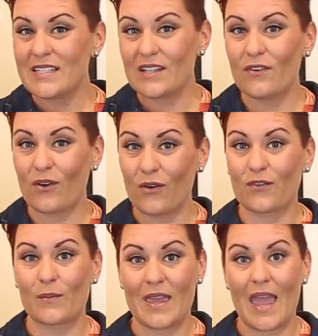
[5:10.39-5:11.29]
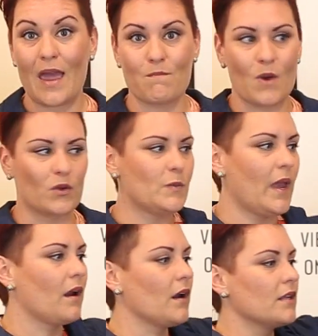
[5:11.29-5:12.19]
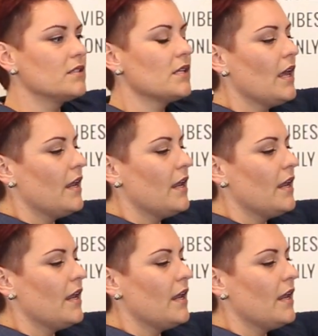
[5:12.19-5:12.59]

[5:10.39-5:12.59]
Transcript: difficult for me and most parents.